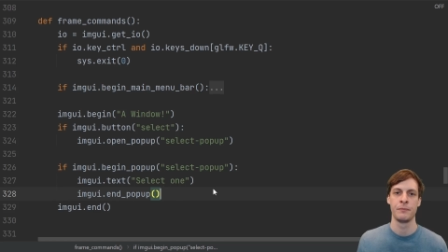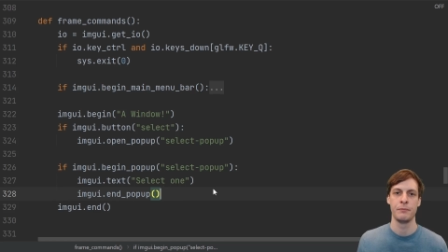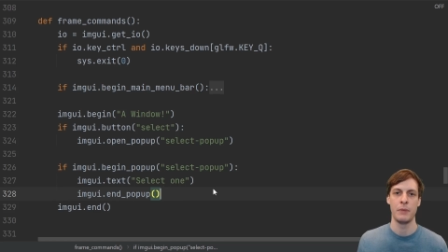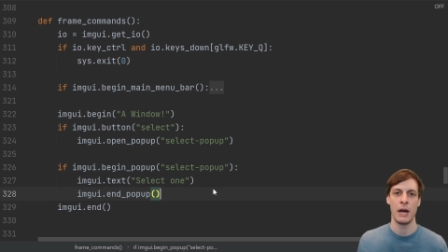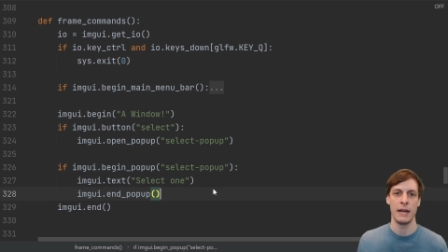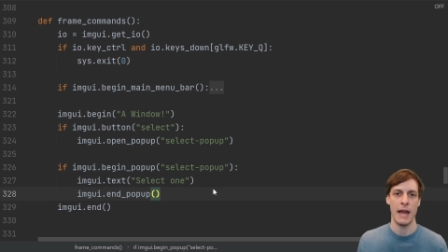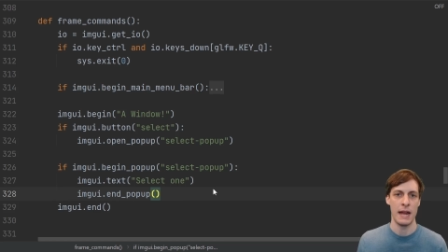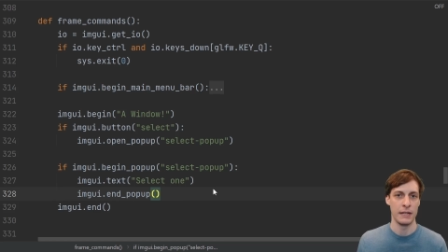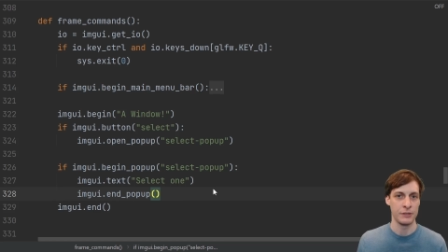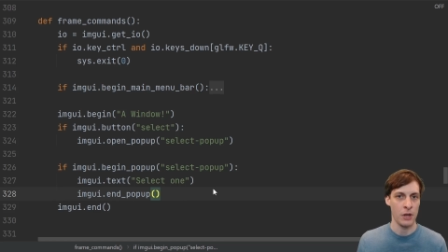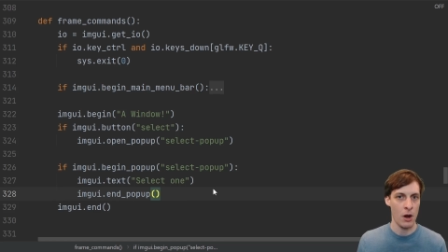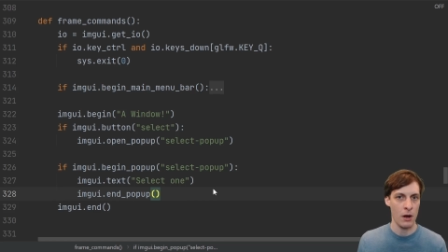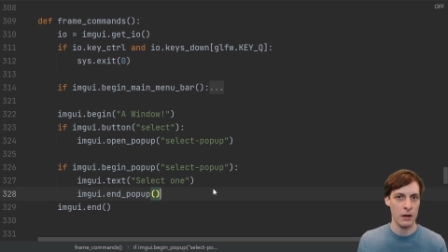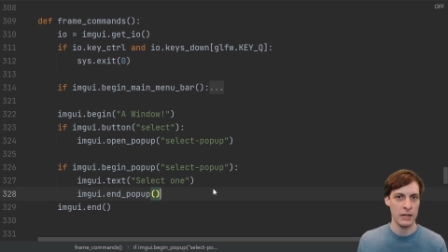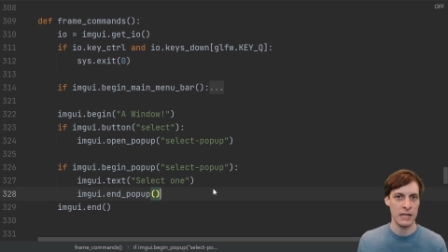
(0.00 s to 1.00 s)
But at its
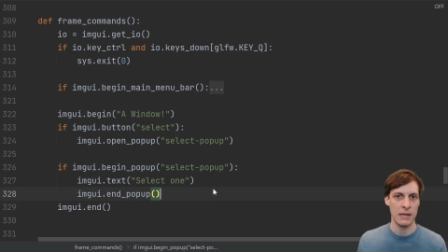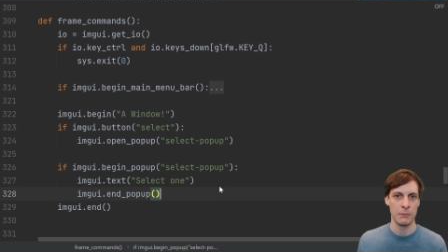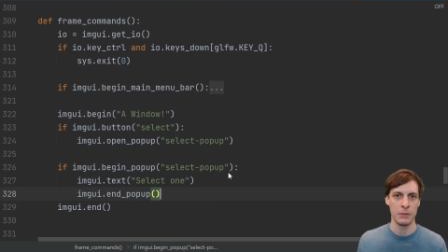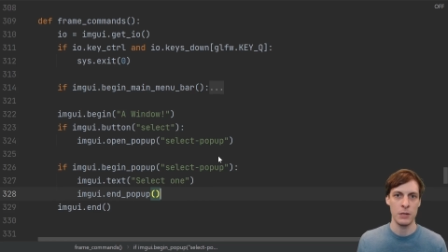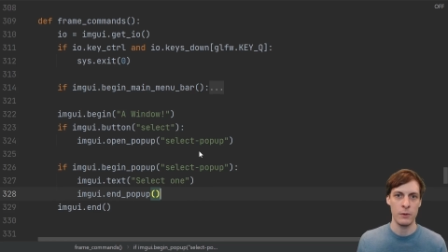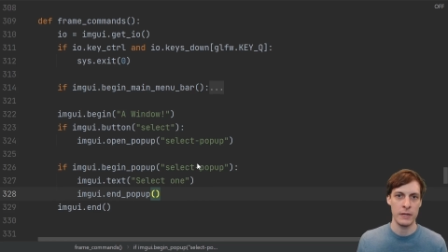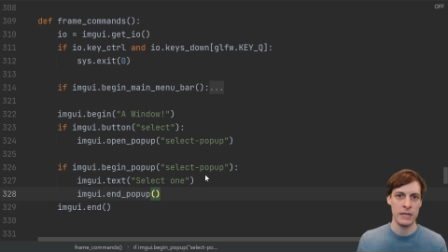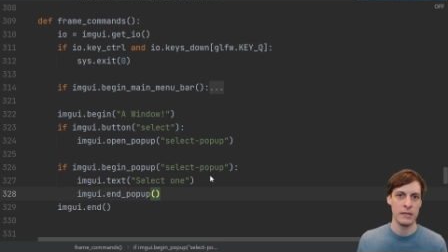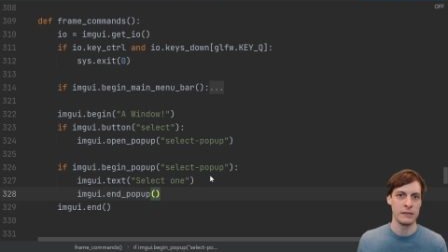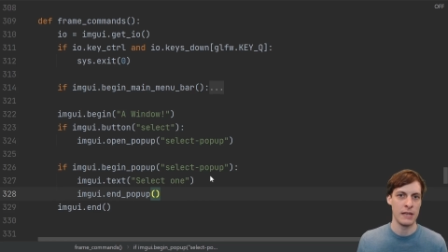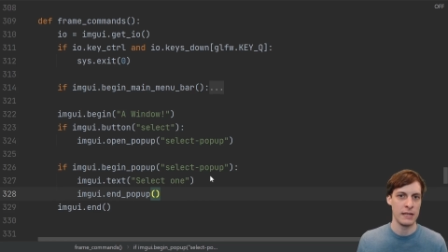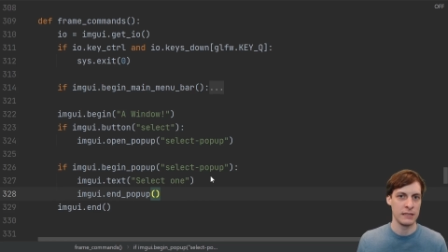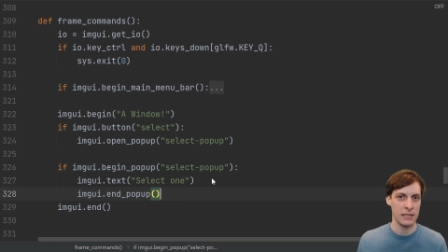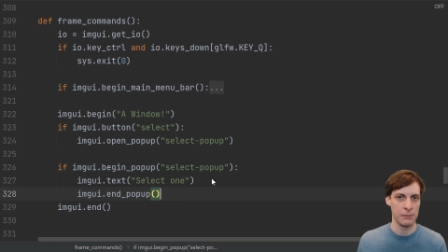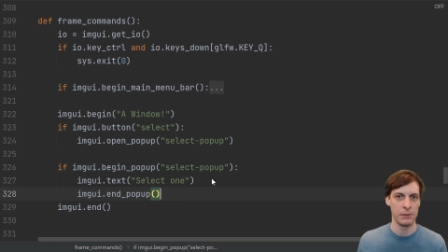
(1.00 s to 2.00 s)
heart, ImGui is
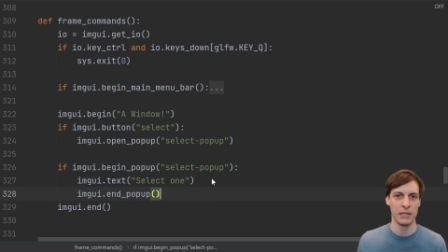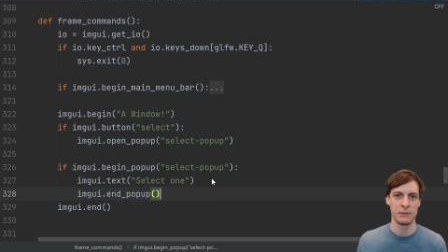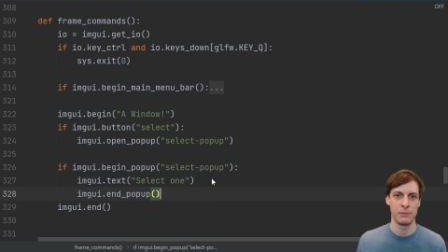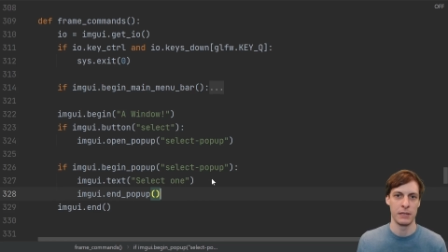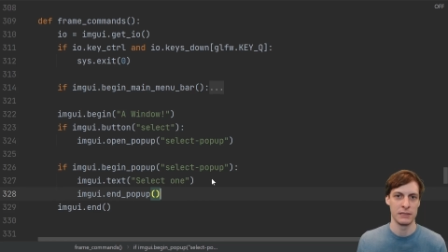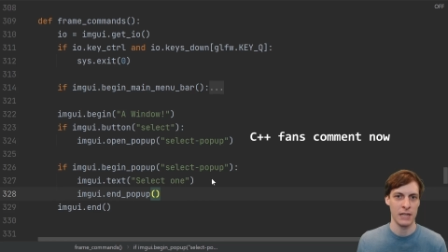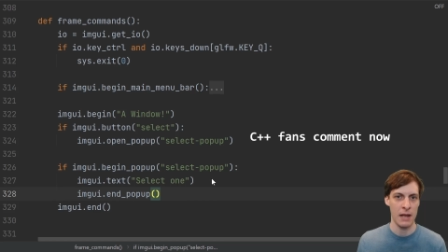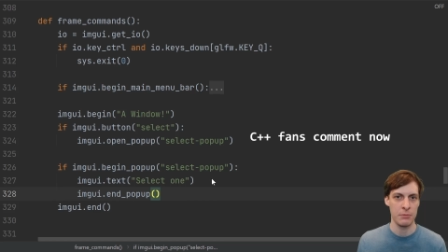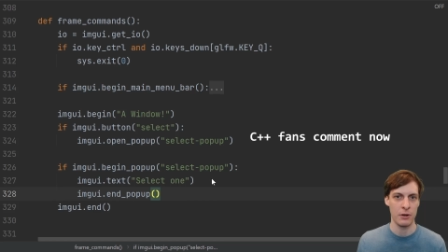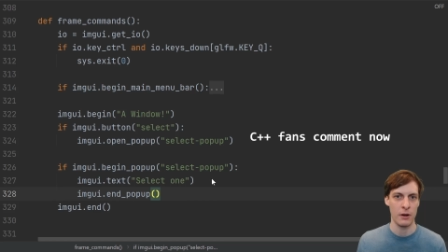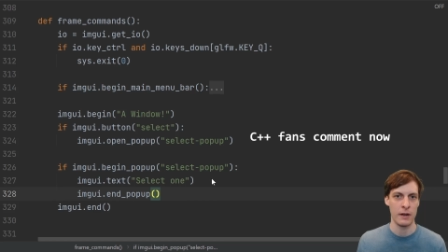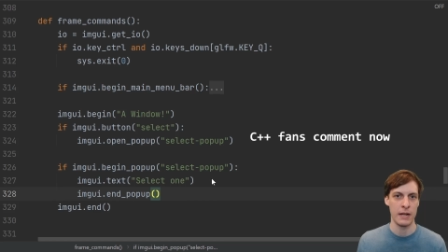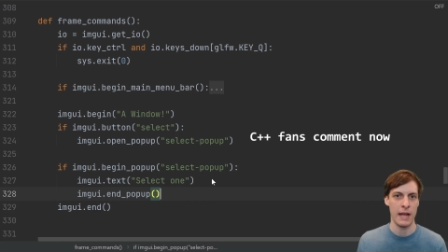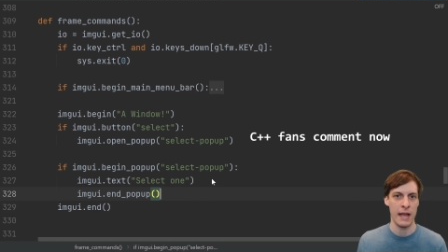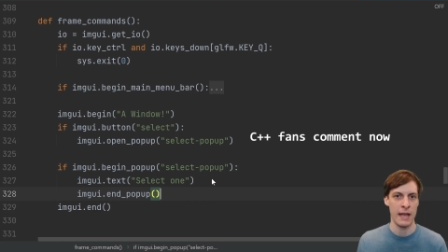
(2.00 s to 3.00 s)
a C++
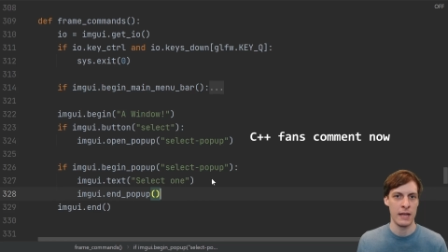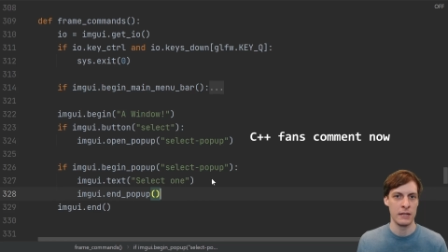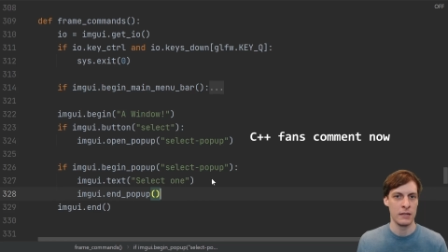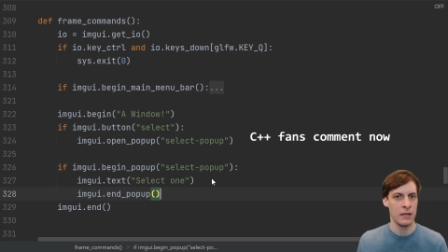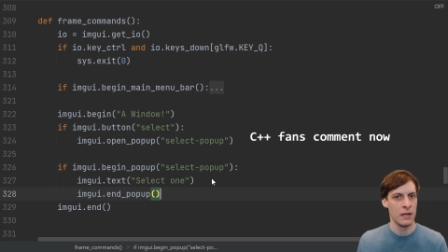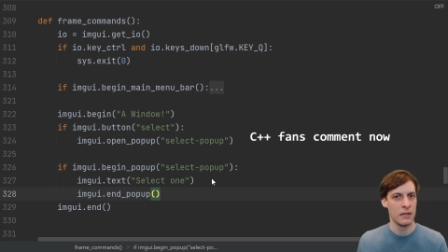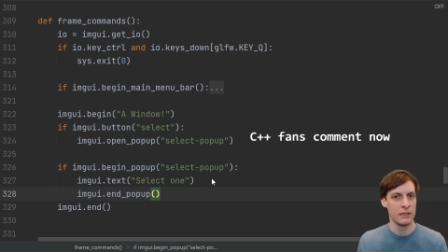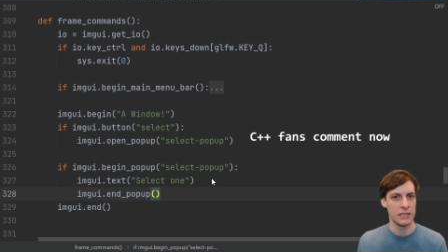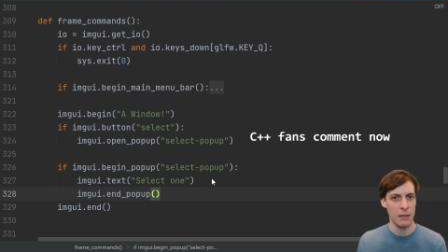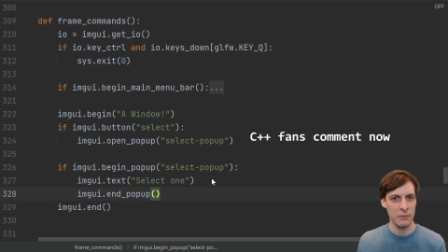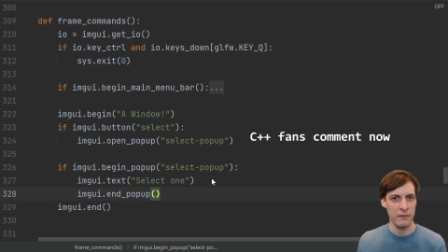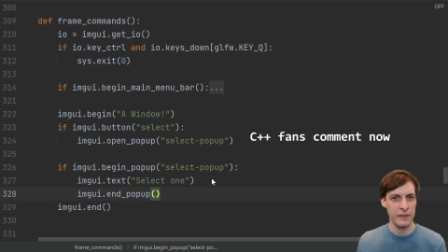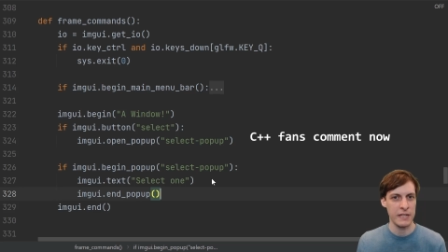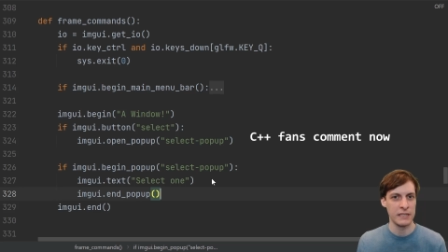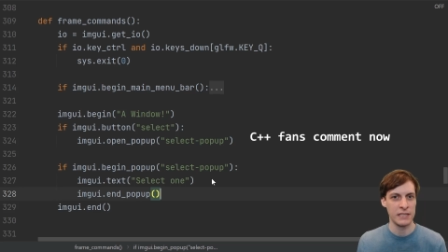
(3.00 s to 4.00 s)
library, and some
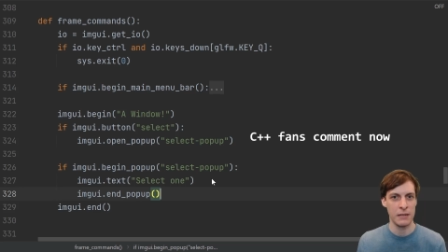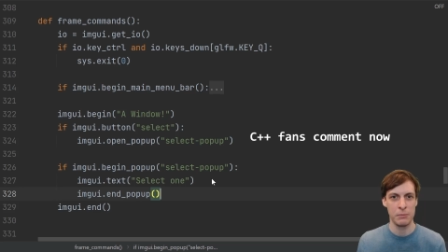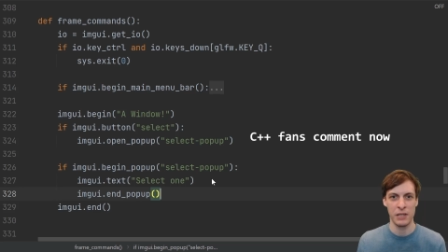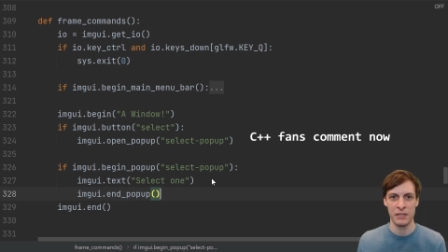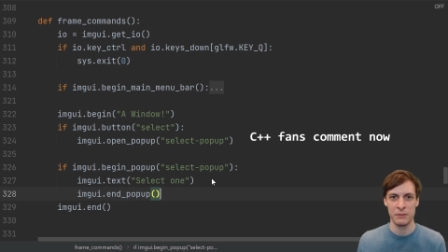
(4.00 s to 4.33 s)
of the C++